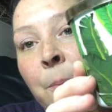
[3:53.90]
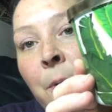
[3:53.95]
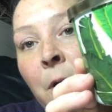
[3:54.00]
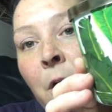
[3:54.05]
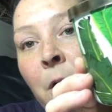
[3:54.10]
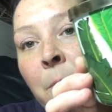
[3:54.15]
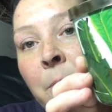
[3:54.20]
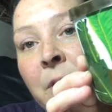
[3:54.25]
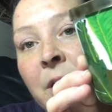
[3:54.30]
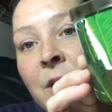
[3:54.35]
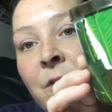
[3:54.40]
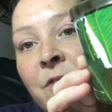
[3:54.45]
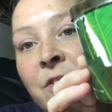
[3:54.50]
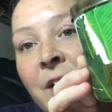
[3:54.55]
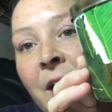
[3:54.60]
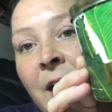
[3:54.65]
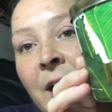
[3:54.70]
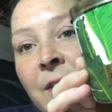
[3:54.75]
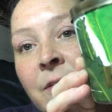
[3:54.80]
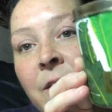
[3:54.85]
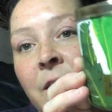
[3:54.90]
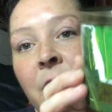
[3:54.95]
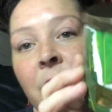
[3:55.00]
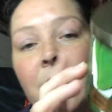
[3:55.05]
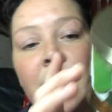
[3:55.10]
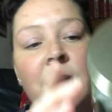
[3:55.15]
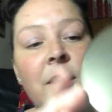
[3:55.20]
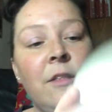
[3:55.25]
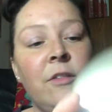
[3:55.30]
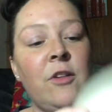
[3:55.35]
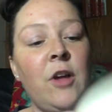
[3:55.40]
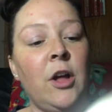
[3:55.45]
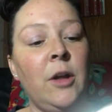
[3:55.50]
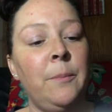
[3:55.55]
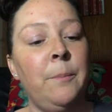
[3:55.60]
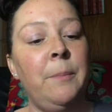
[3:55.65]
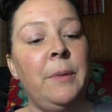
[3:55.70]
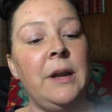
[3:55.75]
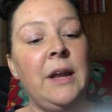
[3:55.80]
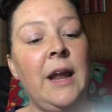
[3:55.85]
the palm leaves on there, and it's
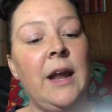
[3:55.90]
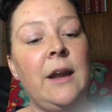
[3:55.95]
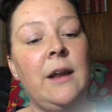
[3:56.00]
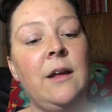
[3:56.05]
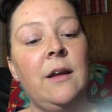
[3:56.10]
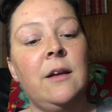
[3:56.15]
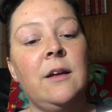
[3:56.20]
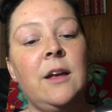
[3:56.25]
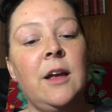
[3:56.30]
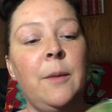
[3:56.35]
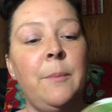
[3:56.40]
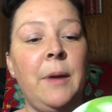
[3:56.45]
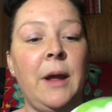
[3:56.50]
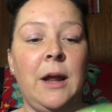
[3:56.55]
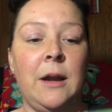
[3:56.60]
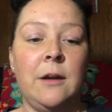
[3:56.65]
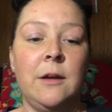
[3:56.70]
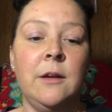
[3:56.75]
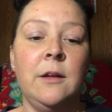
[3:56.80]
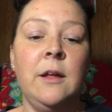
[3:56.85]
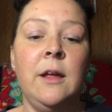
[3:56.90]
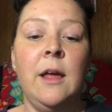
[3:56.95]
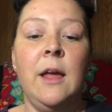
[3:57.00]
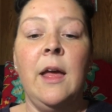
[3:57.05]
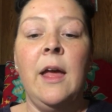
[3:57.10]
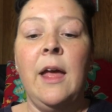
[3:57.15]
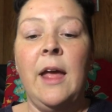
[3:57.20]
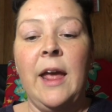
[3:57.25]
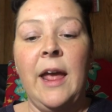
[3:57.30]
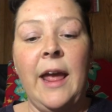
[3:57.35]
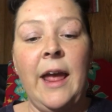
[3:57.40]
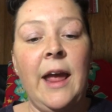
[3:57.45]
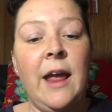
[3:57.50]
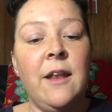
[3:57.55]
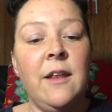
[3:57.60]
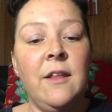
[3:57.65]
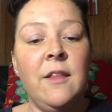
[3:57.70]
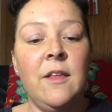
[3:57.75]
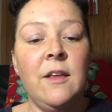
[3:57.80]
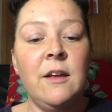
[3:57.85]
called Banana Cabana.
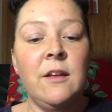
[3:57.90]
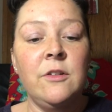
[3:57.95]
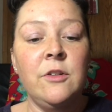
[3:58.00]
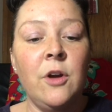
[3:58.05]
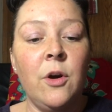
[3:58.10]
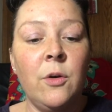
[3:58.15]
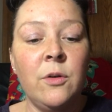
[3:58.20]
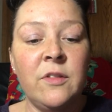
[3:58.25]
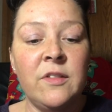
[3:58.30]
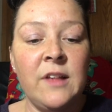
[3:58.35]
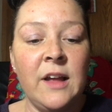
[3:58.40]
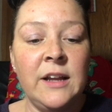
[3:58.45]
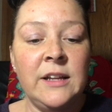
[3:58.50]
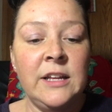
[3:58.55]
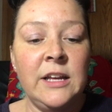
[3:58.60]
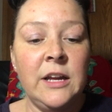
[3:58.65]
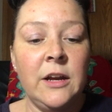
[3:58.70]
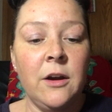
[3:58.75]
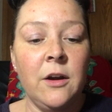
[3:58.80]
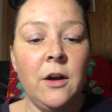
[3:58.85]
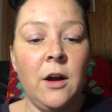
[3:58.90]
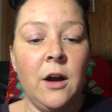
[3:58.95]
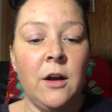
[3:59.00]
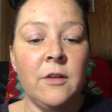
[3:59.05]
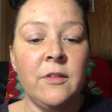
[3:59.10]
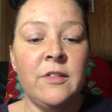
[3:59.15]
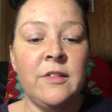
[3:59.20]
And the notes on here are